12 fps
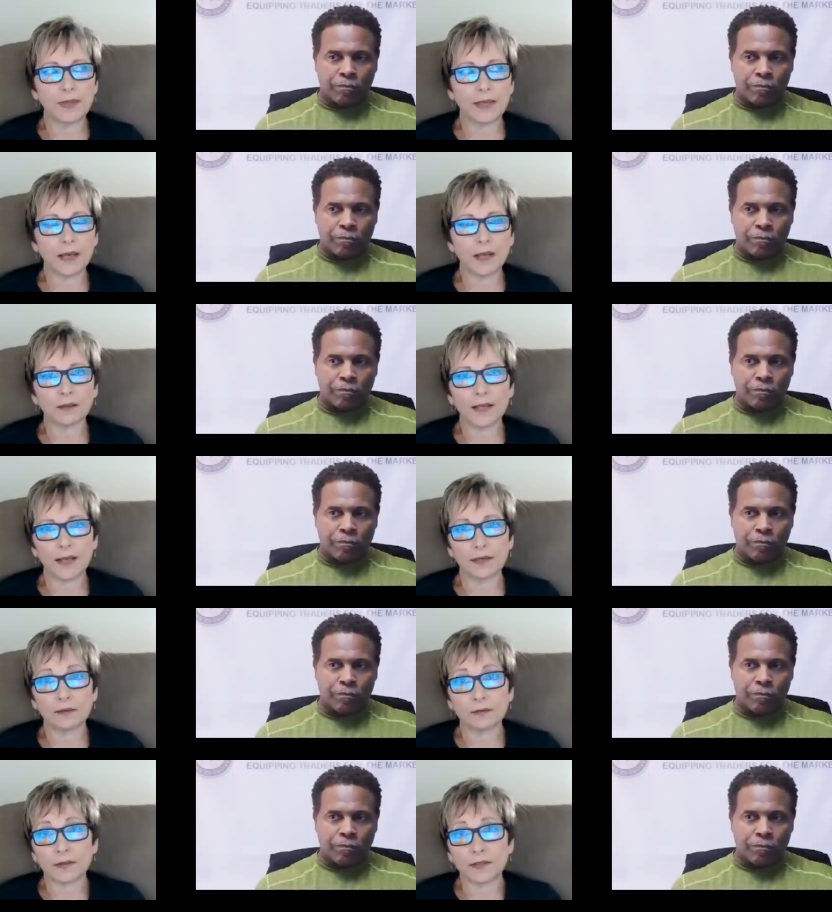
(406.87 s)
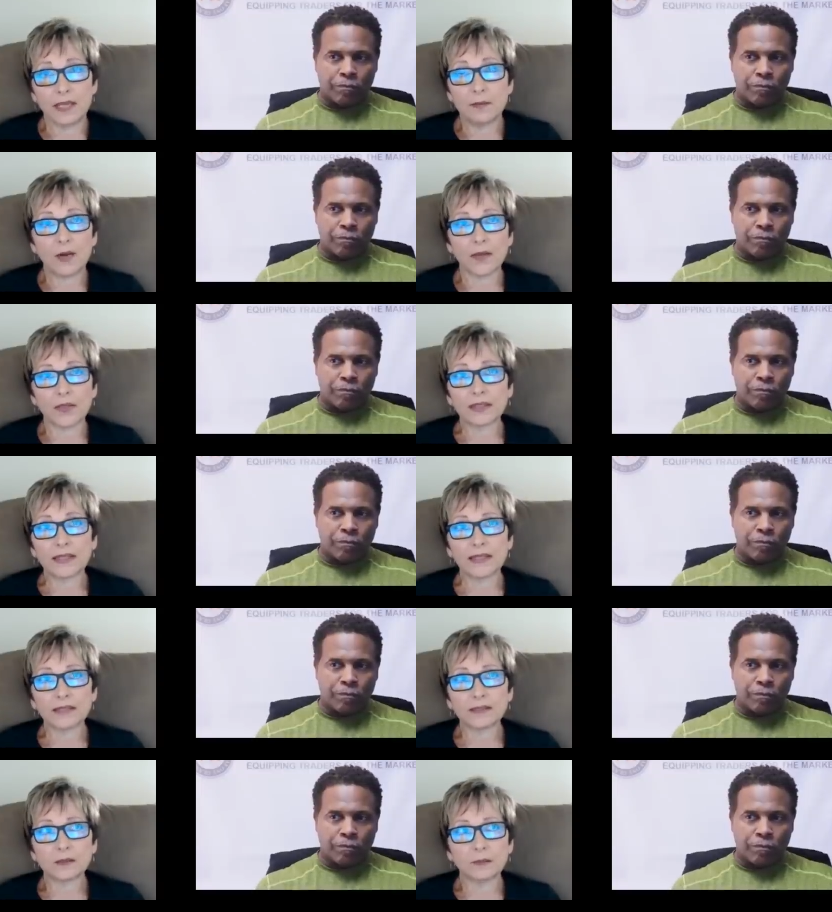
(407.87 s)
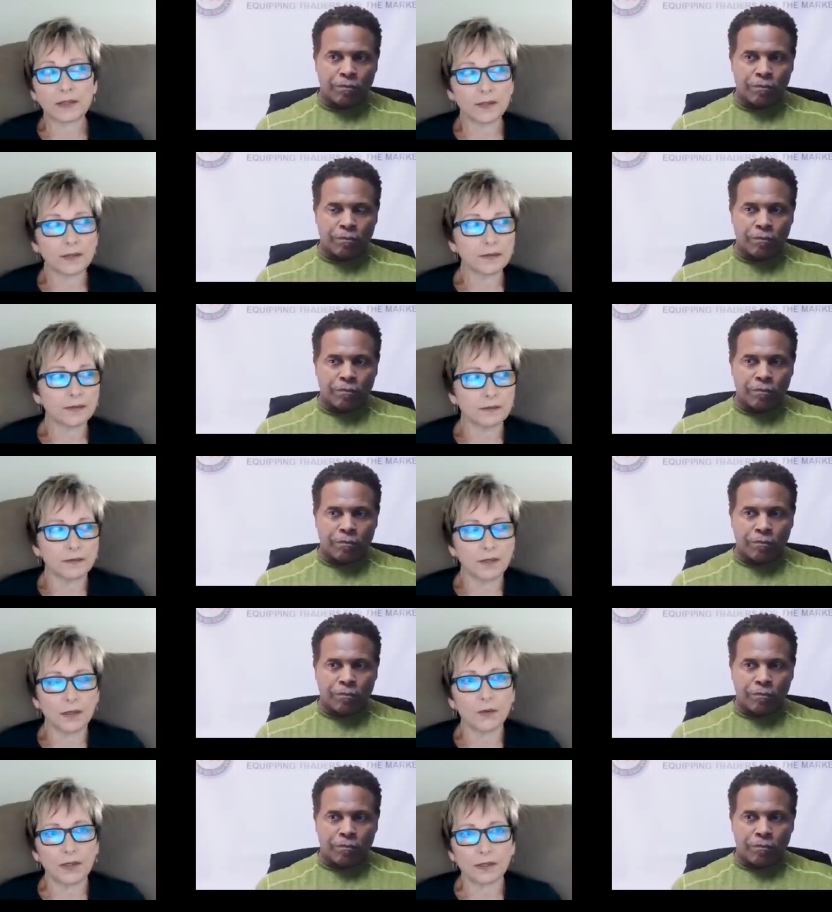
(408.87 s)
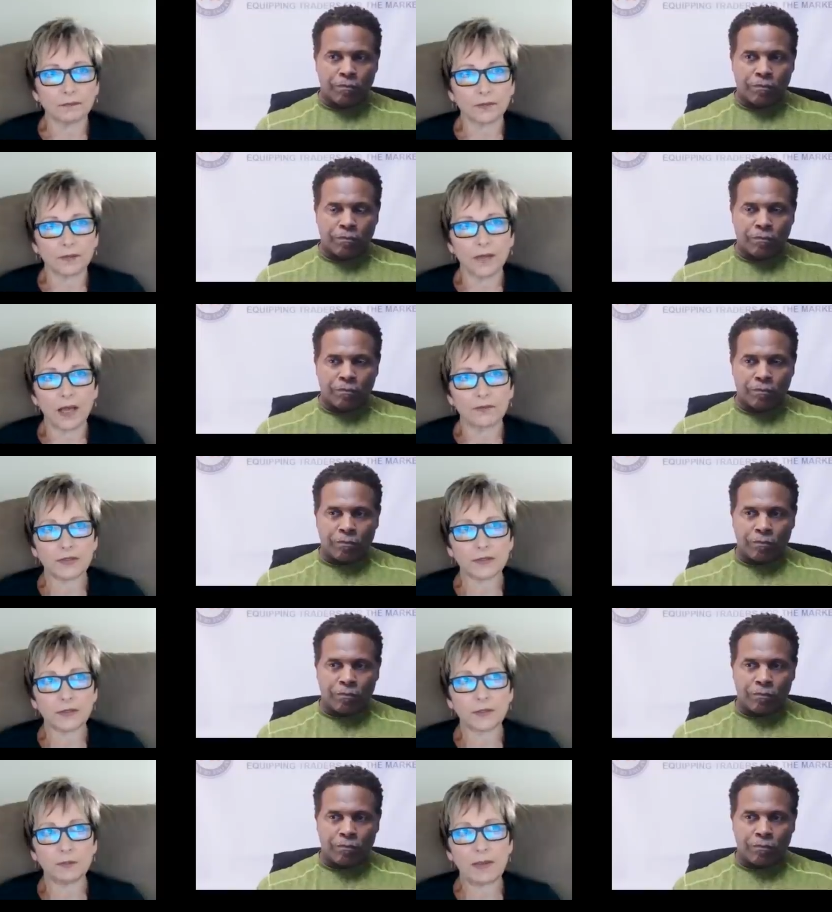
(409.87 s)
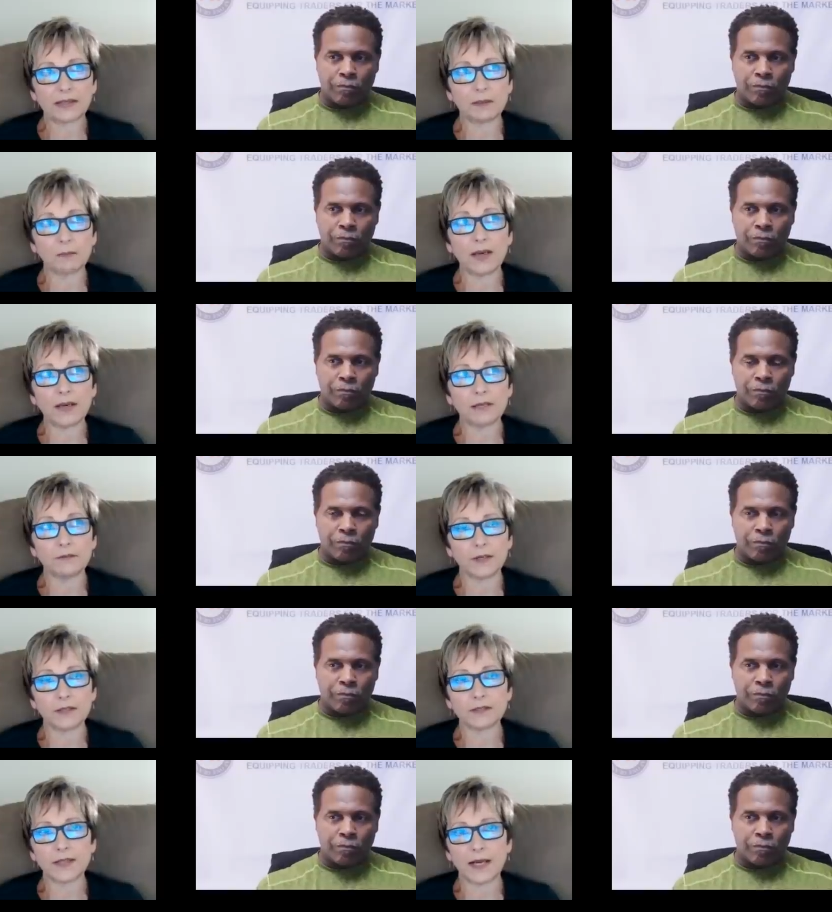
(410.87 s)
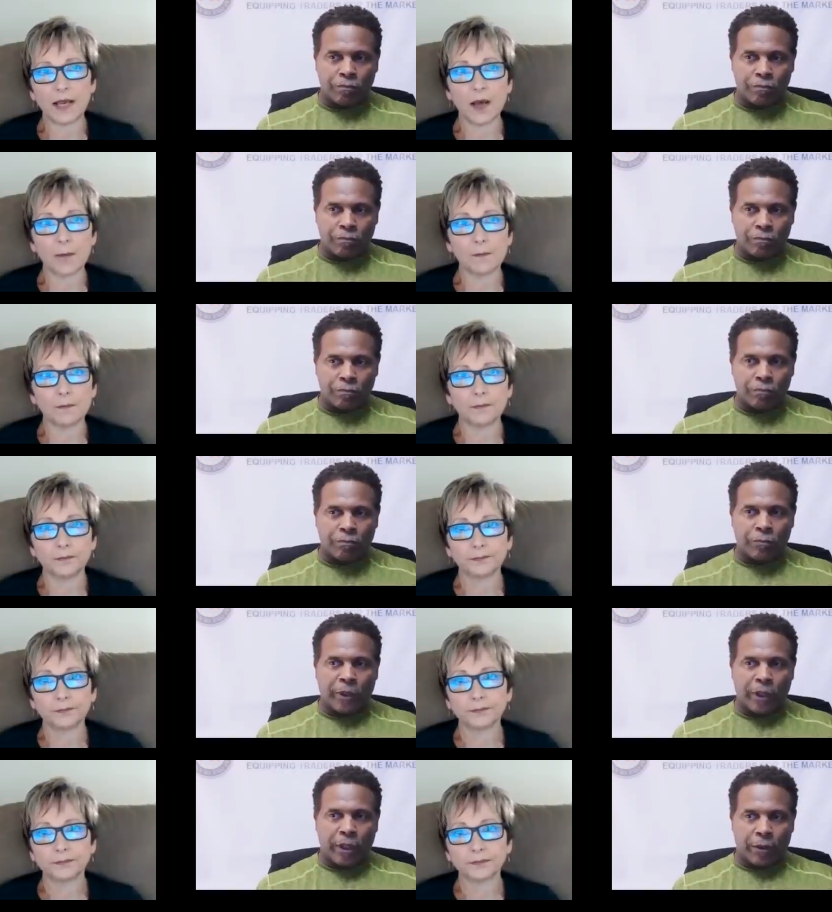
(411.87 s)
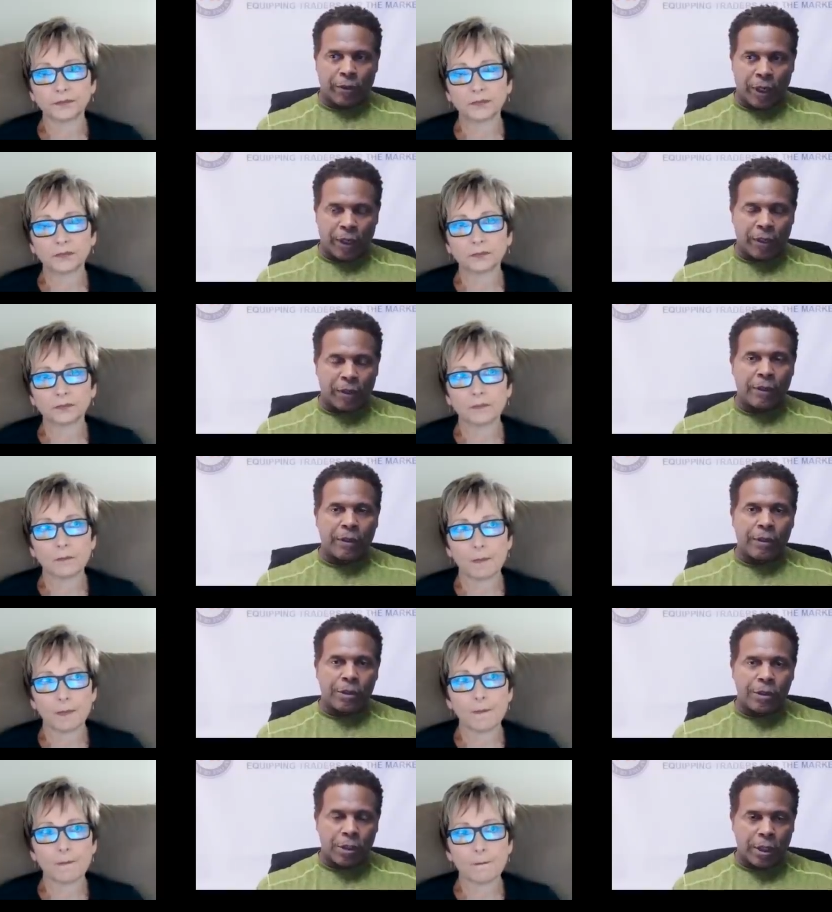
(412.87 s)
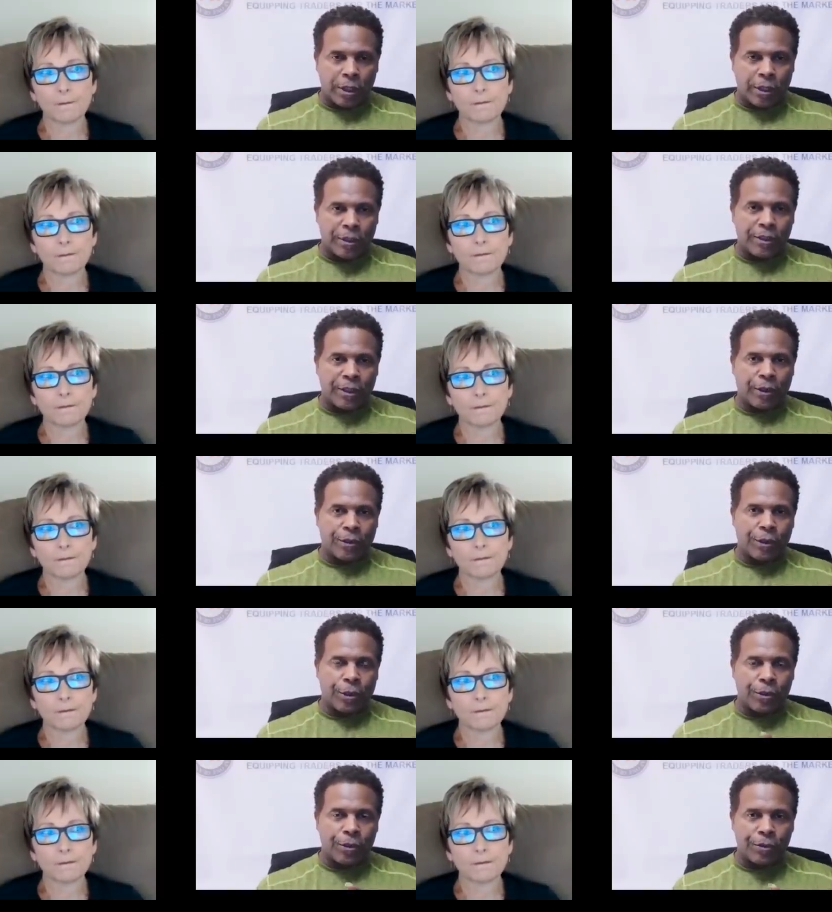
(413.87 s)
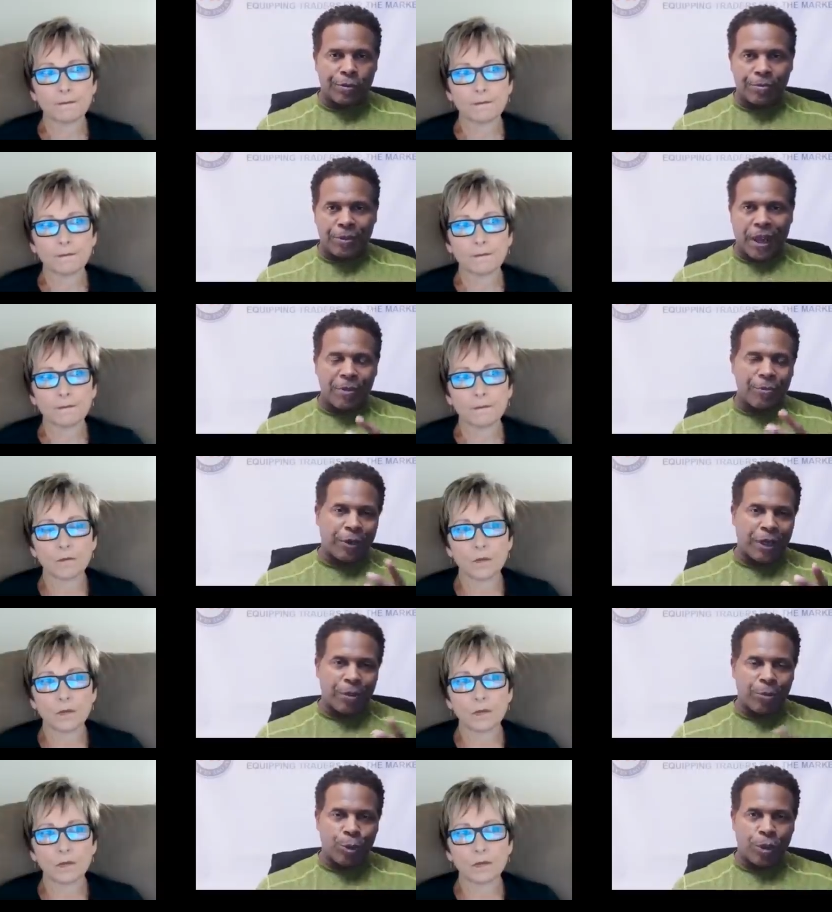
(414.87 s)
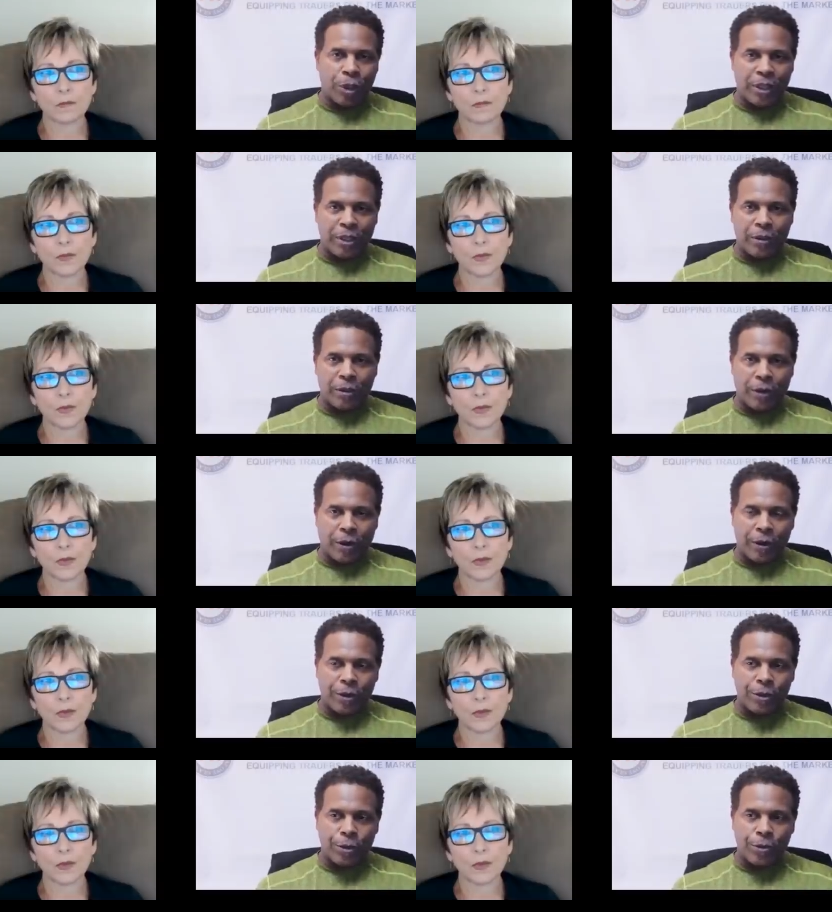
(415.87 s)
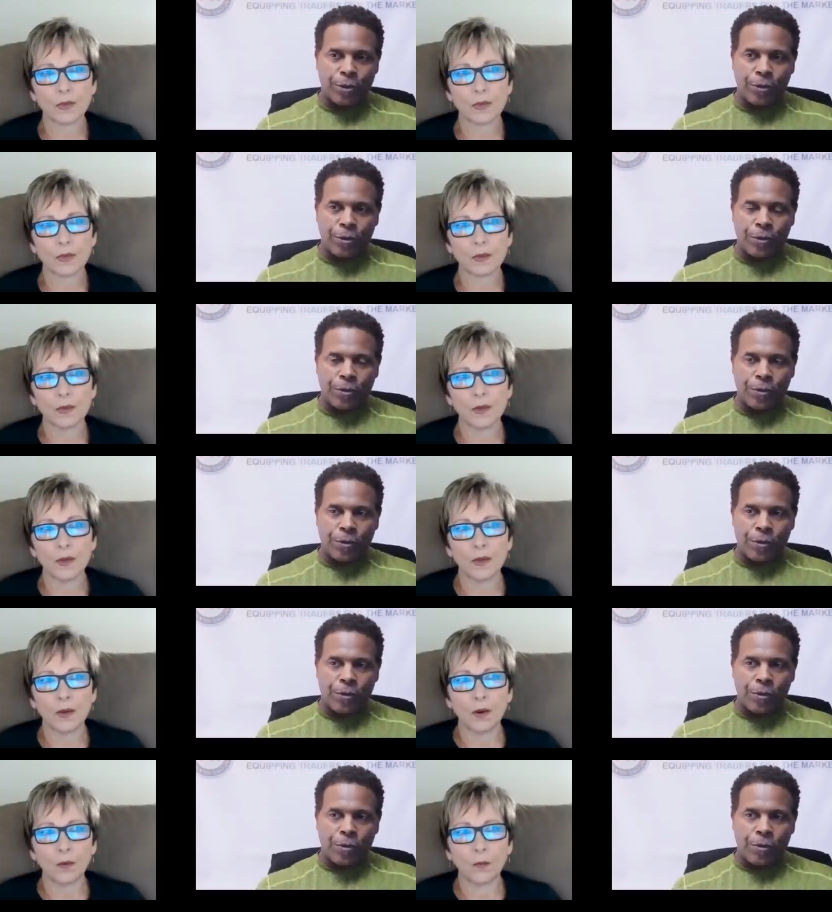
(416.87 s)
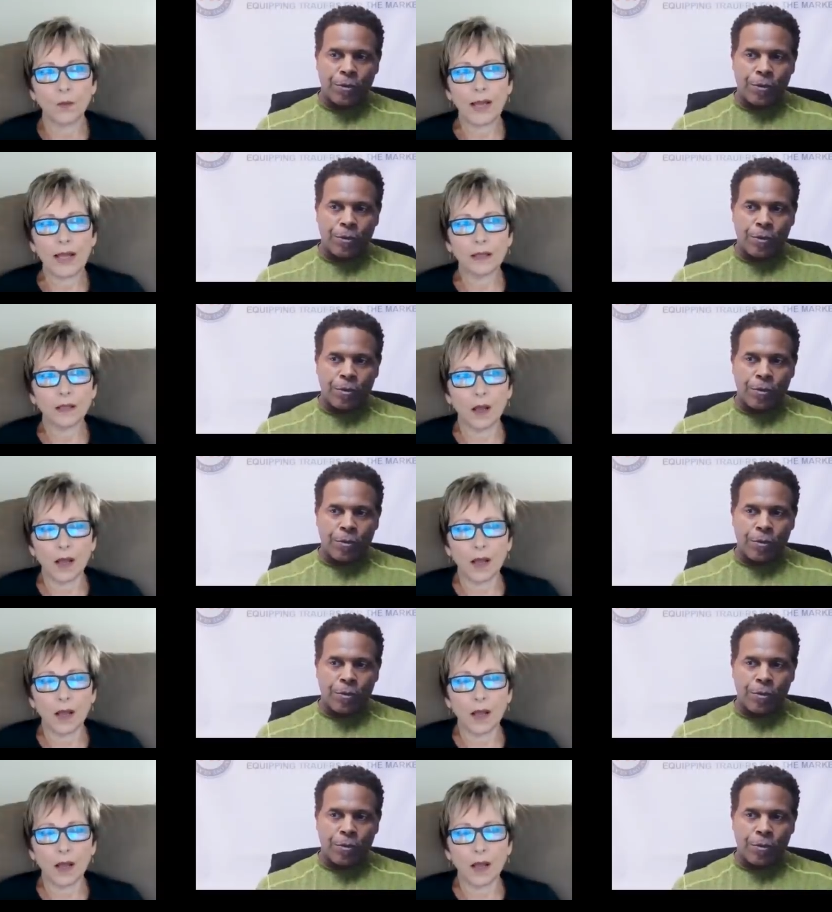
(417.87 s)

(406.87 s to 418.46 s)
Speaker 1: then I'll kind of keep it on the list because, you know, it obviously could make them money if it is setting up.
Speaker 2: Yeah, right. So, and is there a certain time frame you really are into?
Speaker 1: Well,